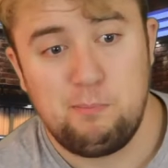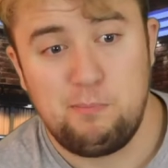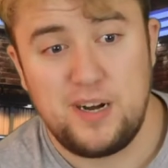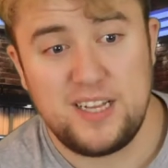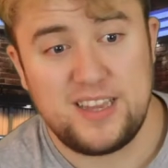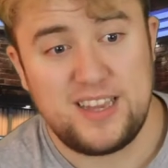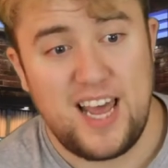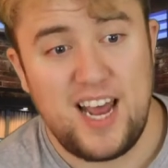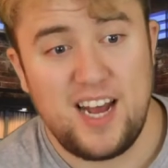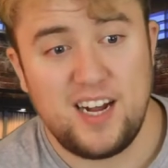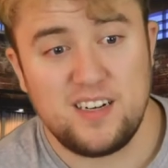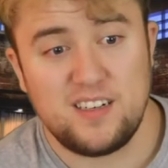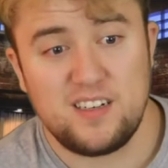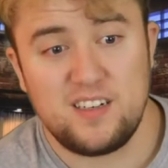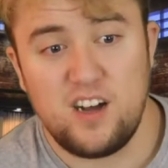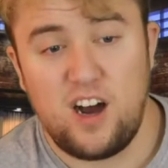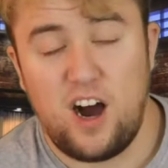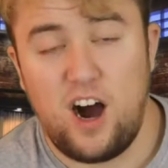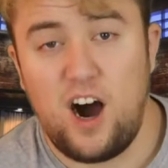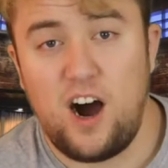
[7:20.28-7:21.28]
But that
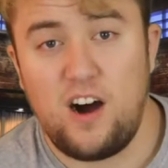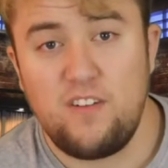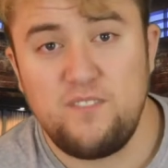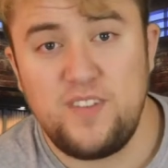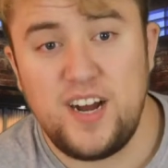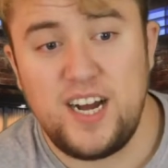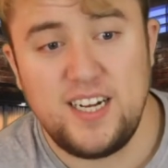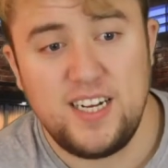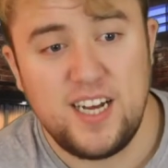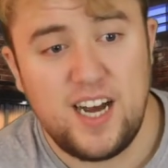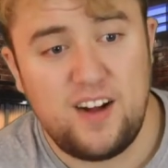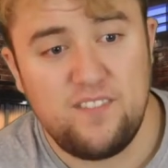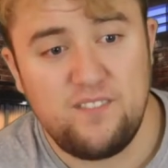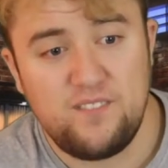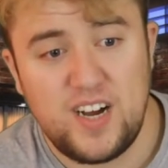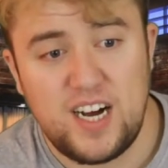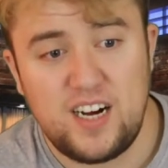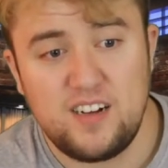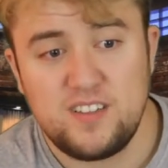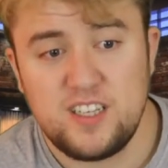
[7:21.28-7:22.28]
offense
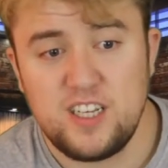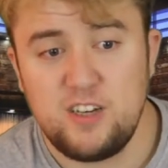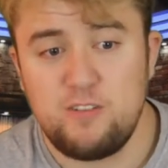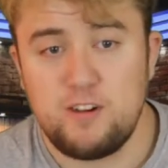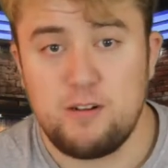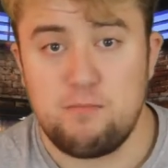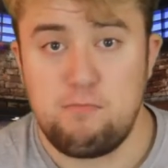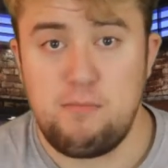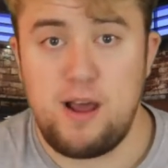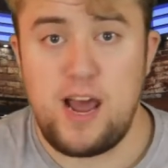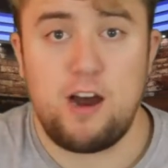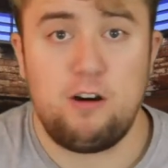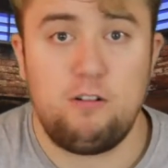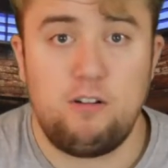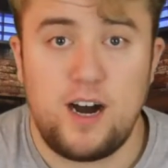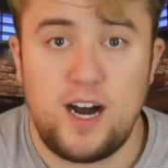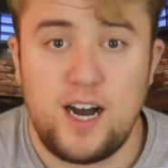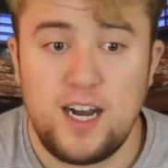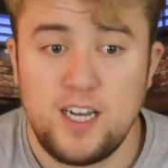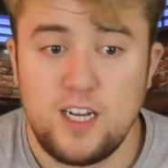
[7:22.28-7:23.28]
on Falcon with Matt
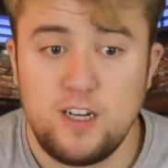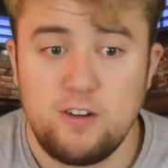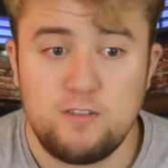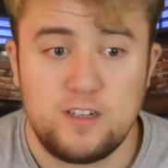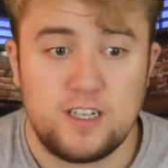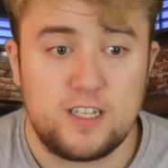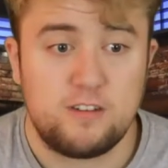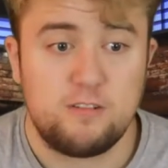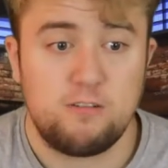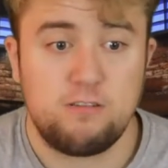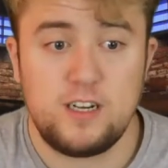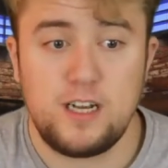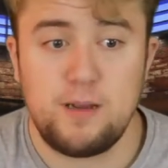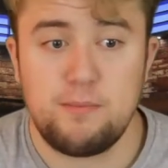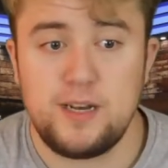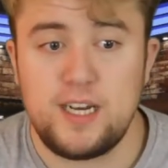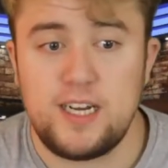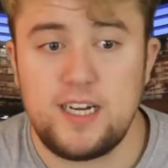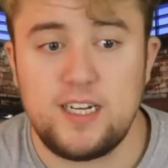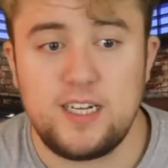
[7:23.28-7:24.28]
Ryan, with
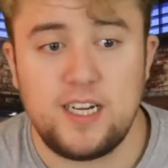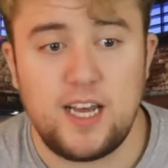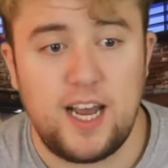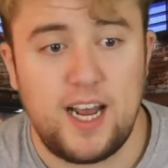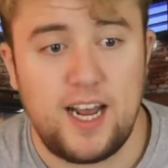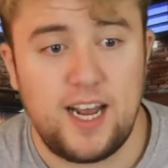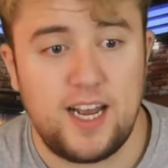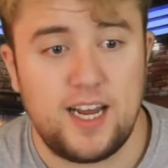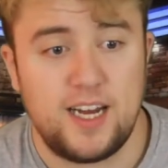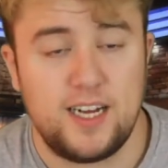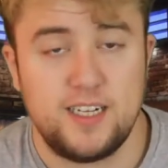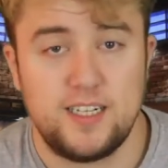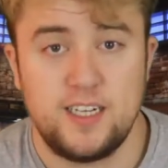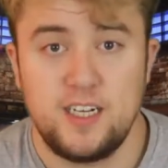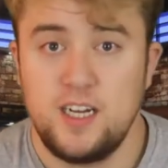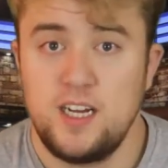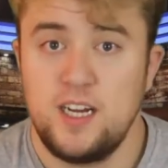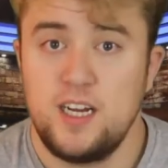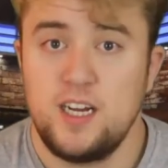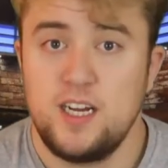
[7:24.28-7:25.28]
Freeman, and
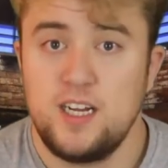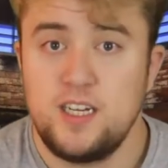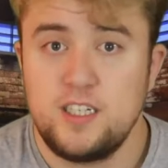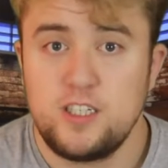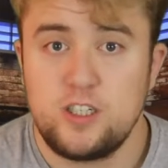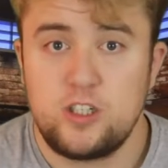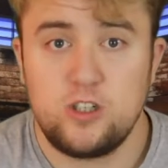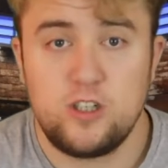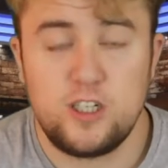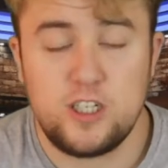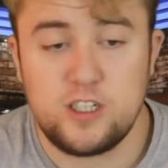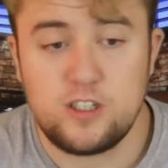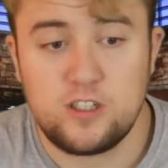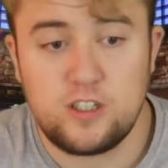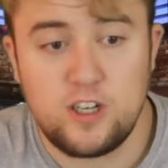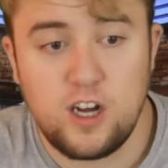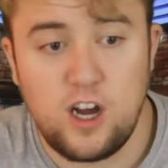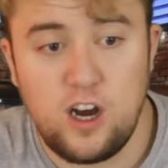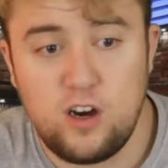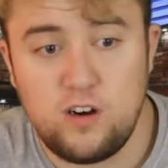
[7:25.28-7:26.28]
Julio
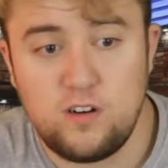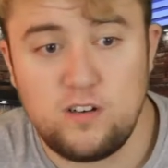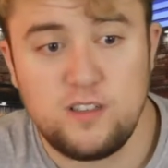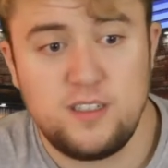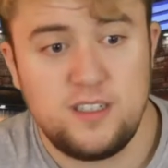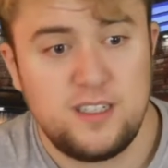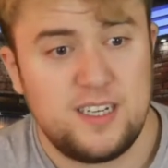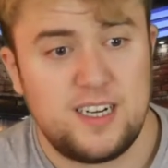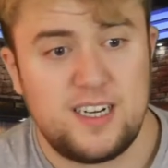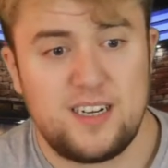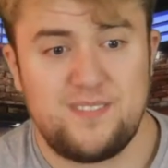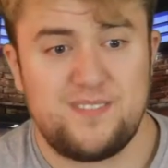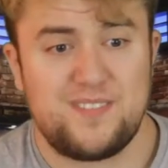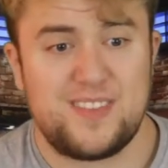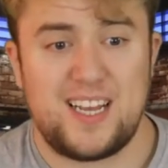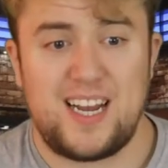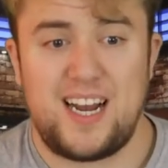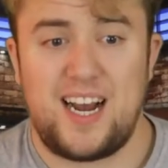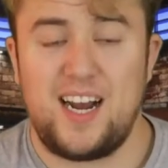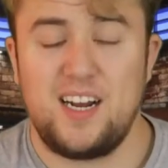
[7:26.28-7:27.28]
Jones.
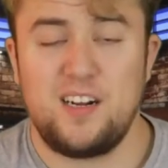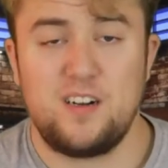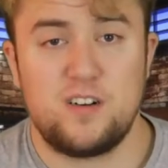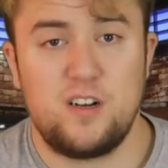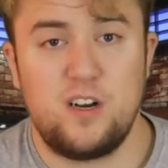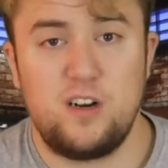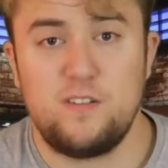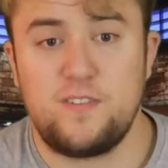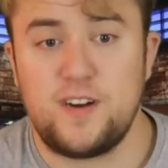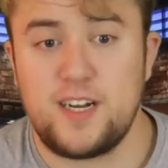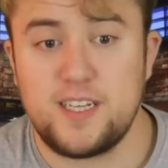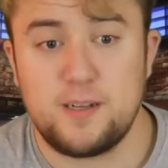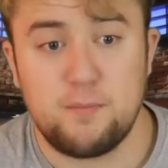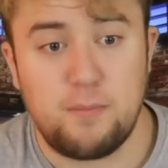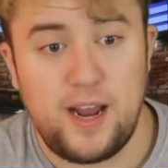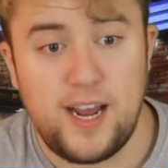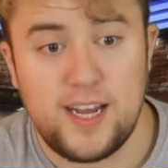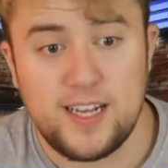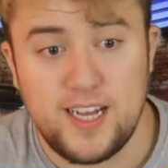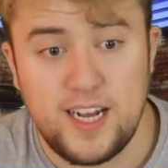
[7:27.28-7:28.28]
I don't know if I can
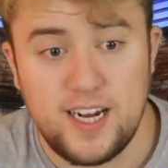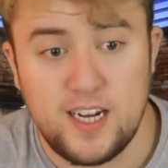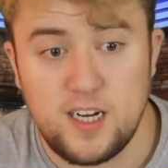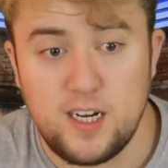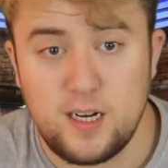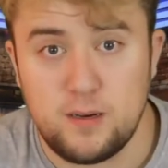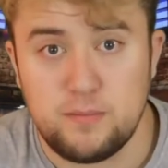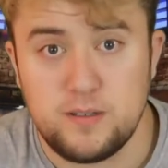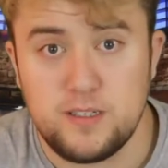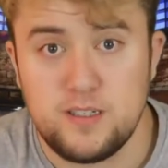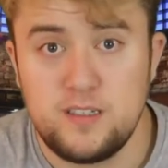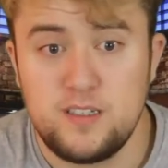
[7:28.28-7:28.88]
pass that up.